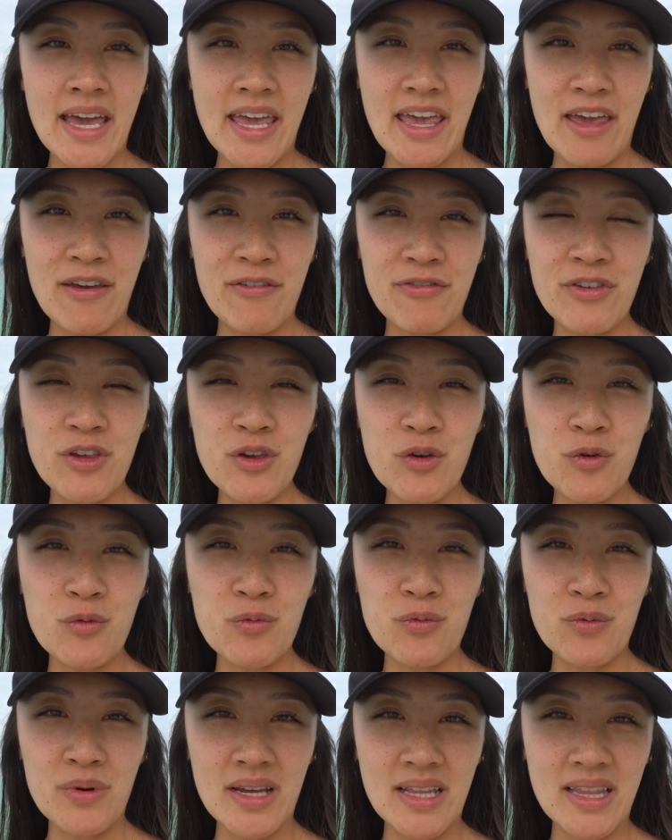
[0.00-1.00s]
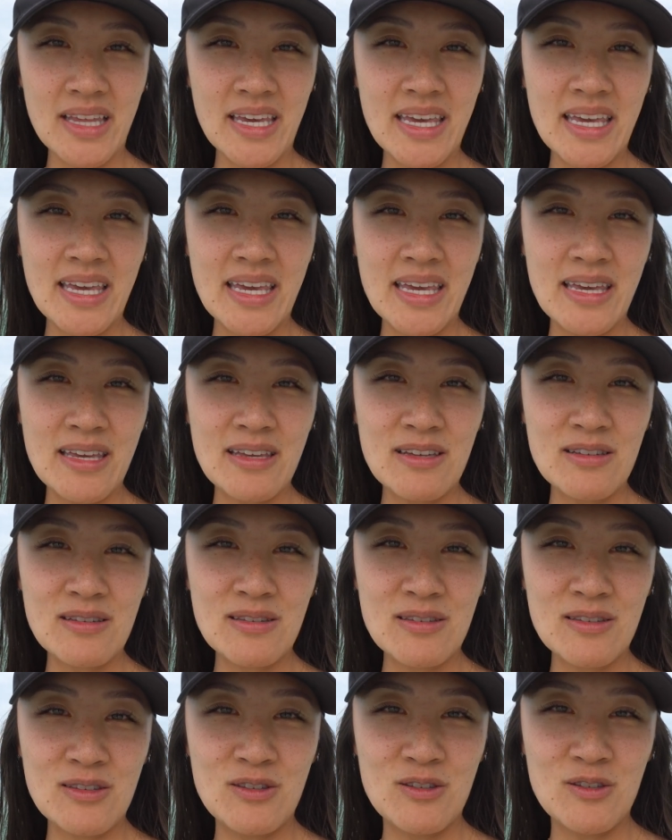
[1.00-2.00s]
If you really
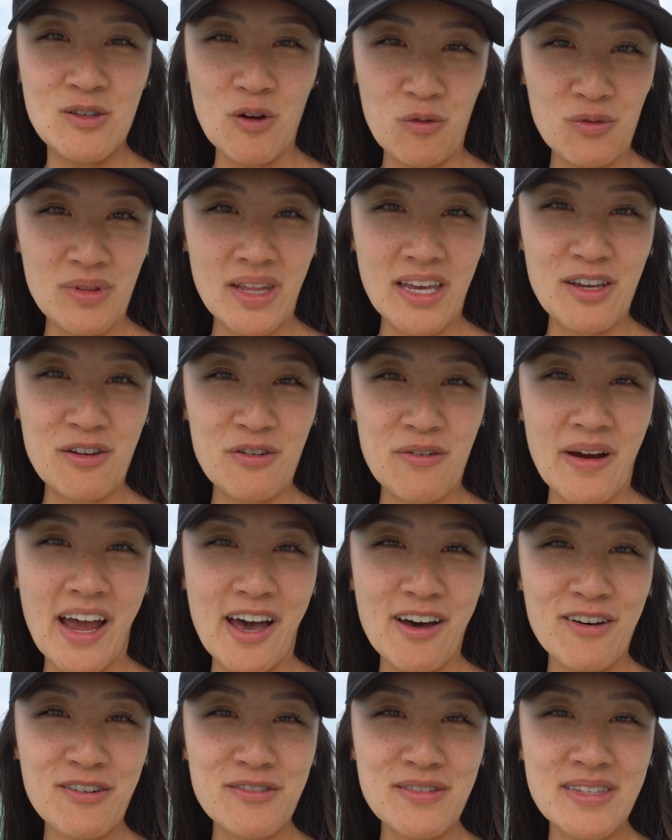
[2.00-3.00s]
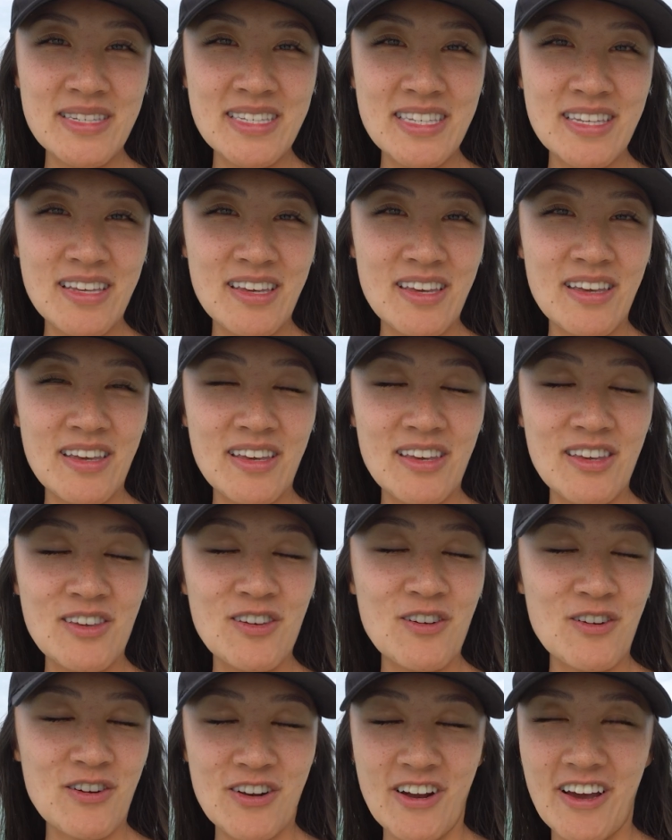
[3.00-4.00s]
don't like crowds,
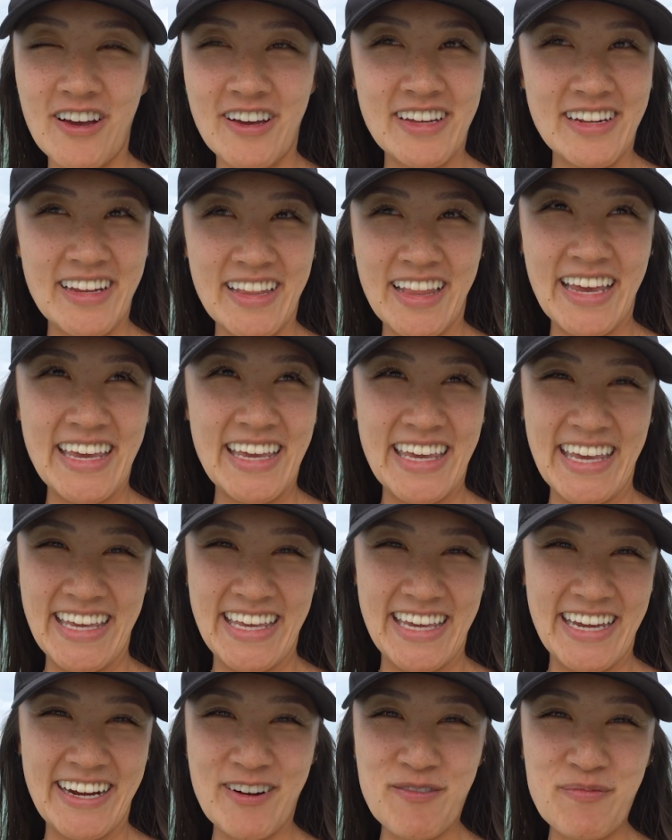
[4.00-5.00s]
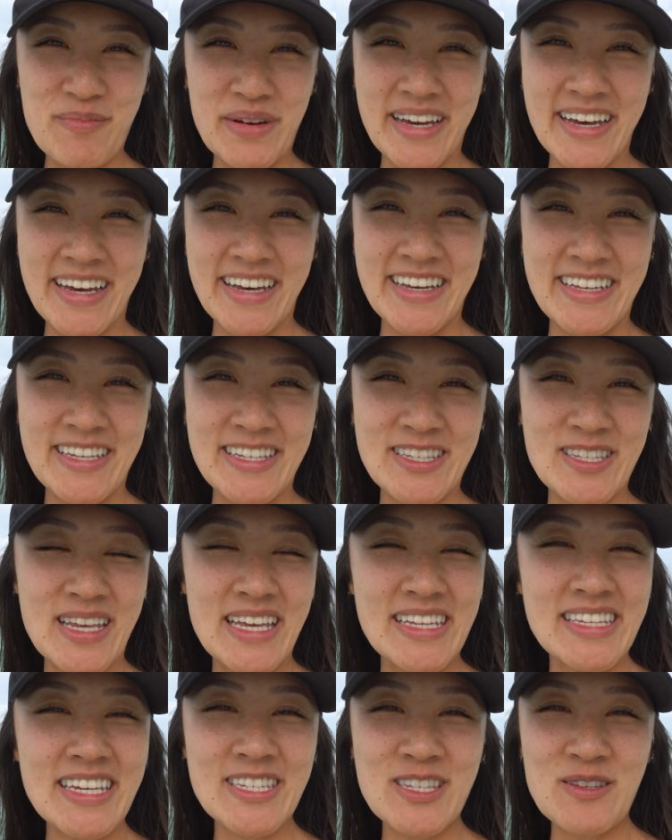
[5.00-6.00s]
you're not gonna like it here because
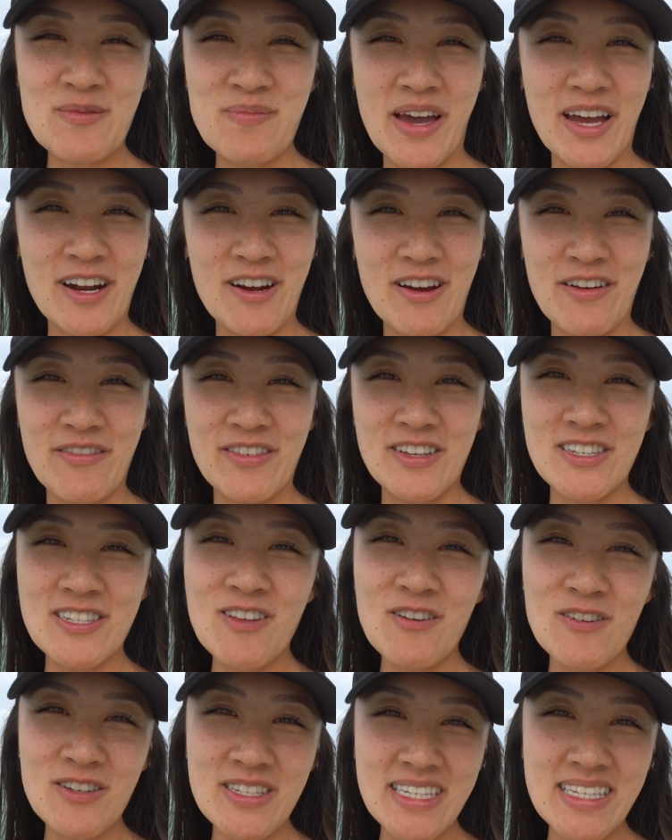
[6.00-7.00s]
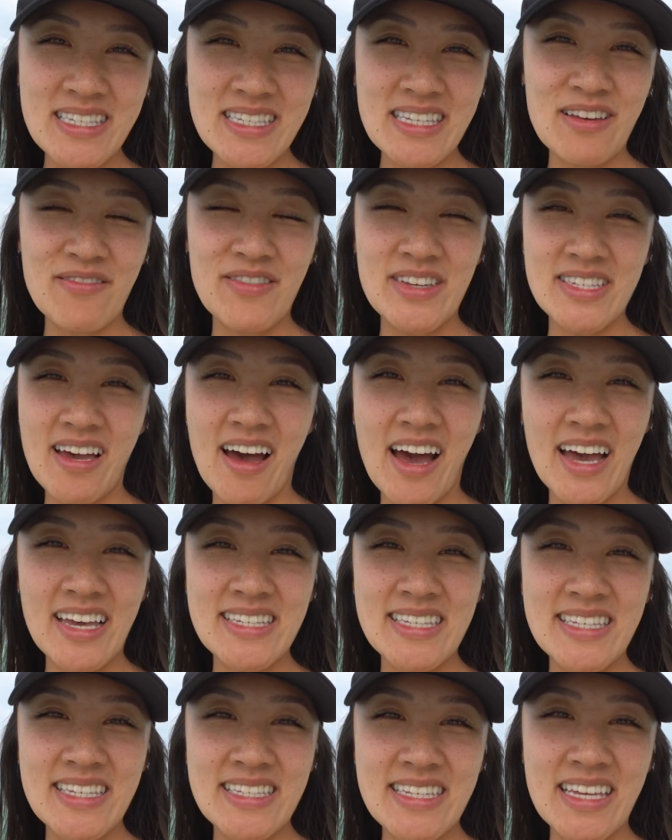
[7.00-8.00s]
it doesn't matter if it's low season, if it's high
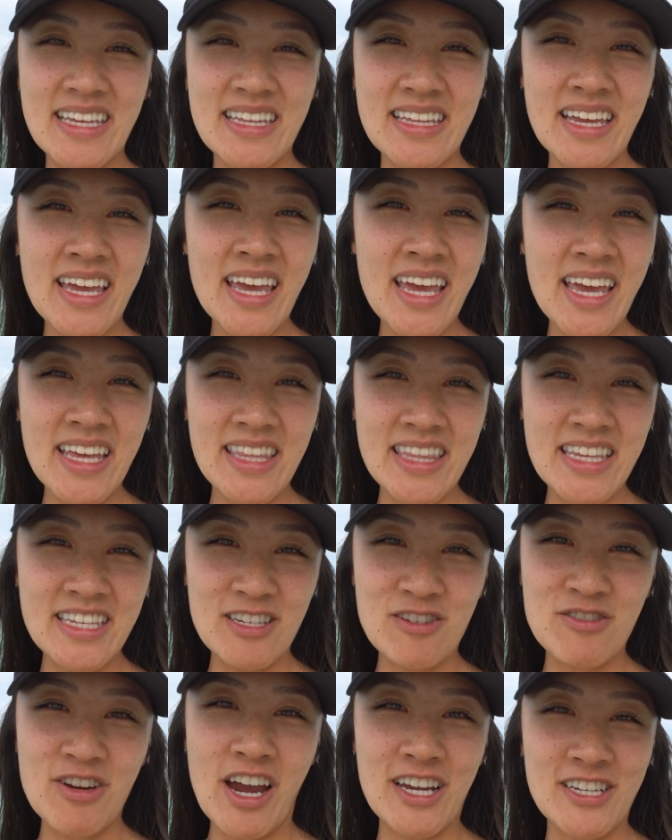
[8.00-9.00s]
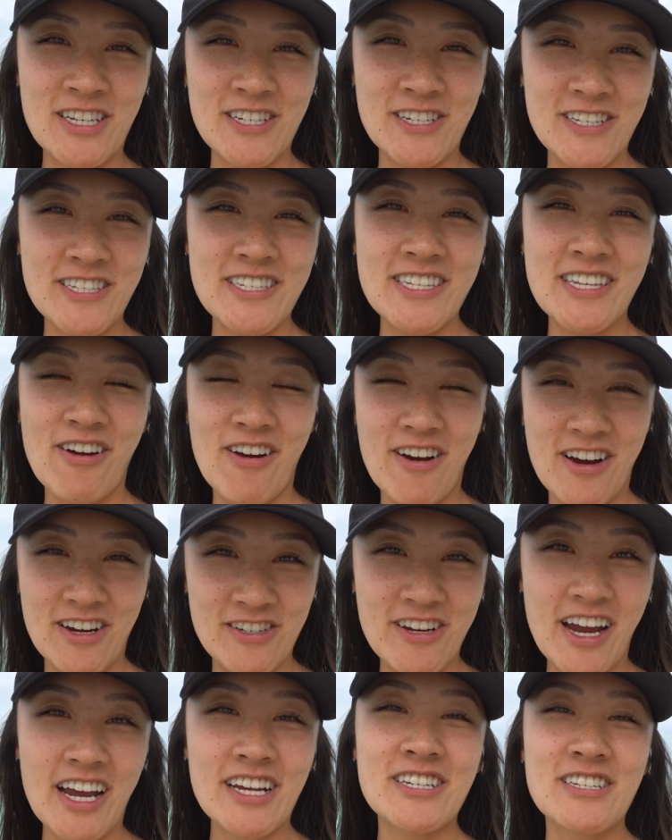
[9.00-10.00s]
season. These attractions are
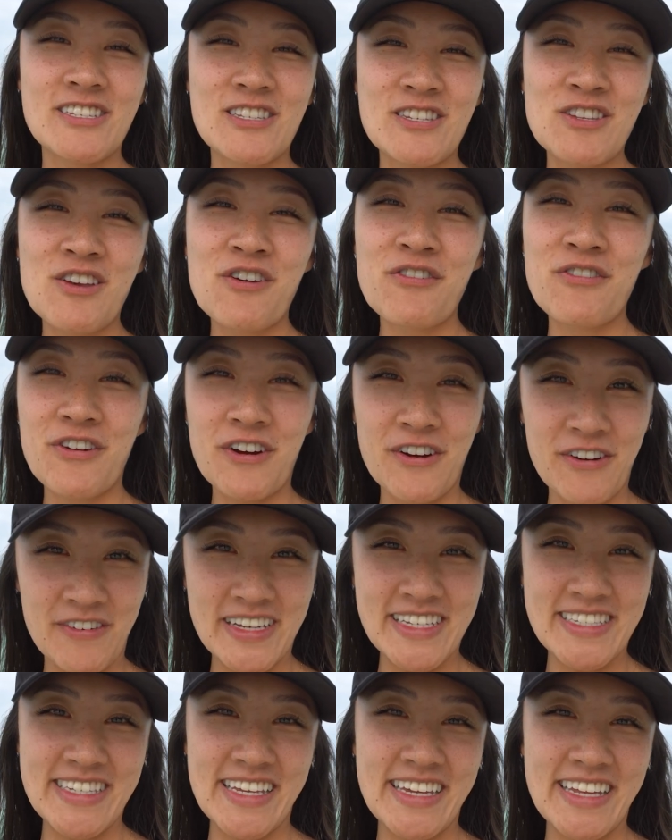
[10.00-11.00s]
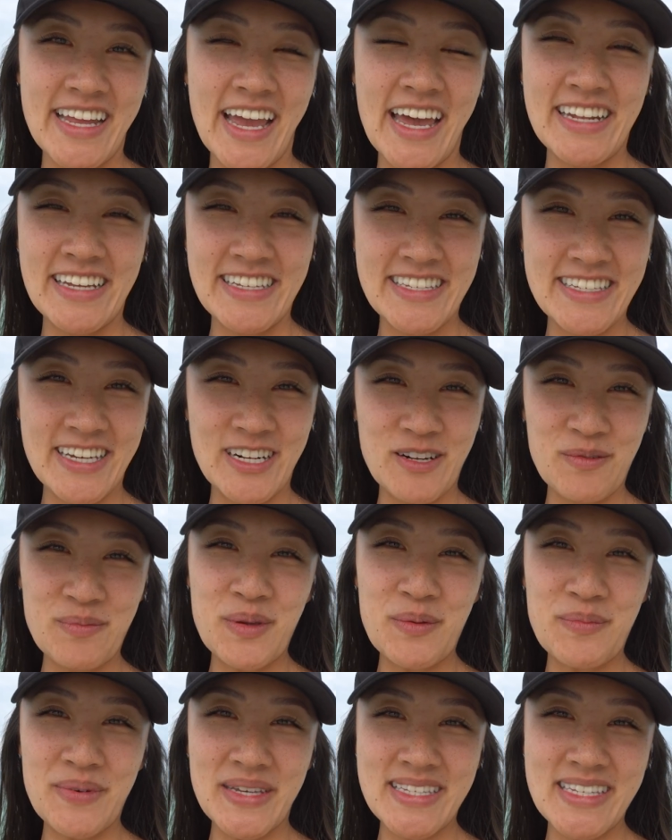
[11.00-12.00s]
attractions for a reason, and it's gonna
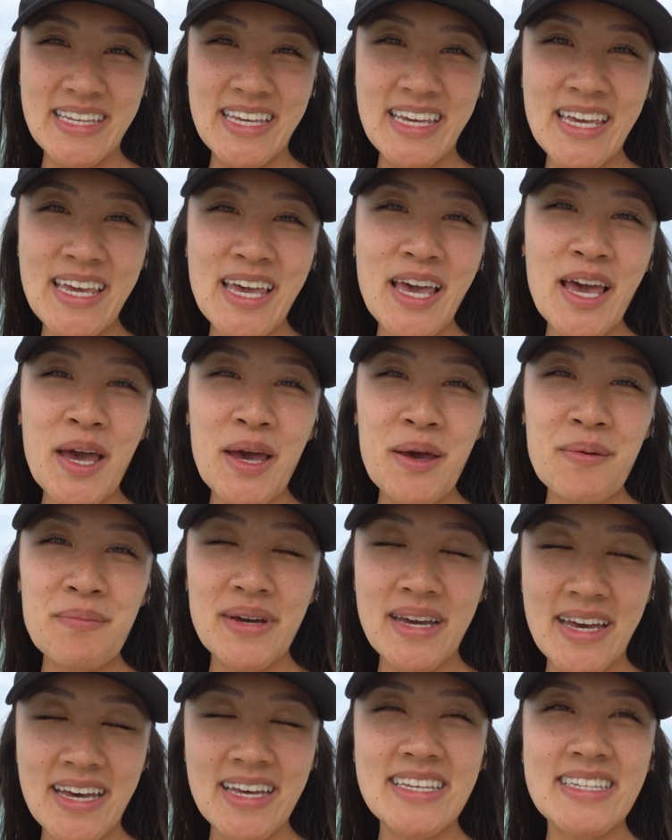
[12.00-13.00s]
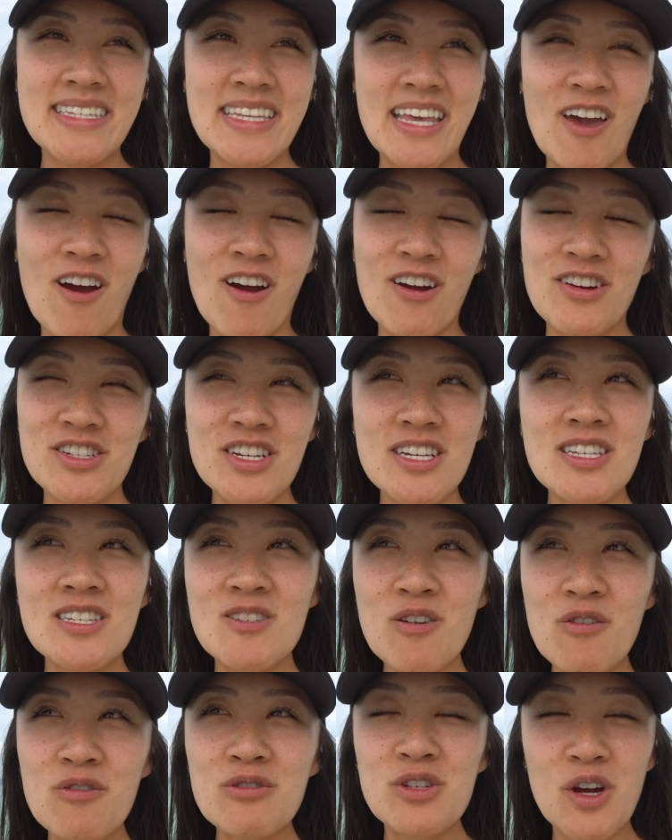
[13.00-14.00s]
be busy because they are just
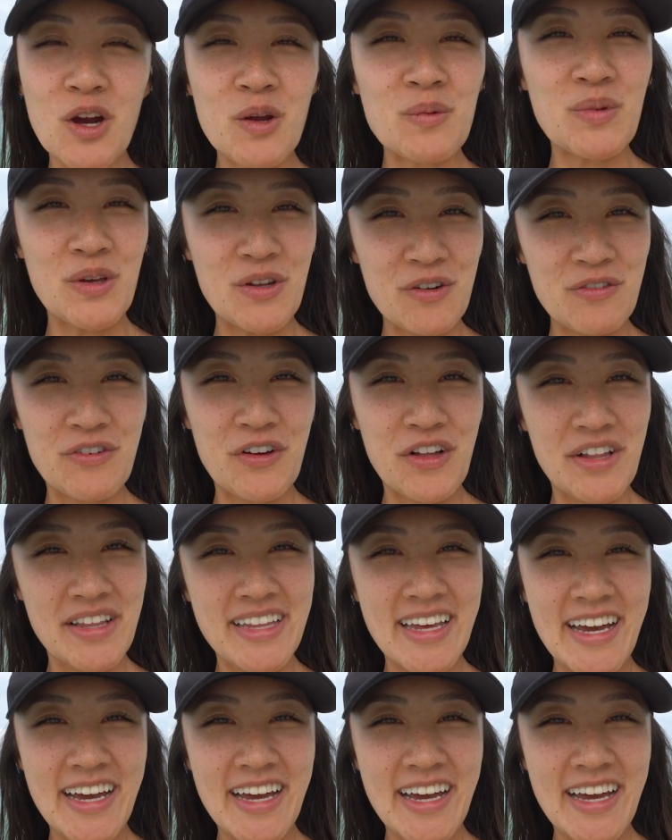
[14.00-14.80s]
so darn beautiful.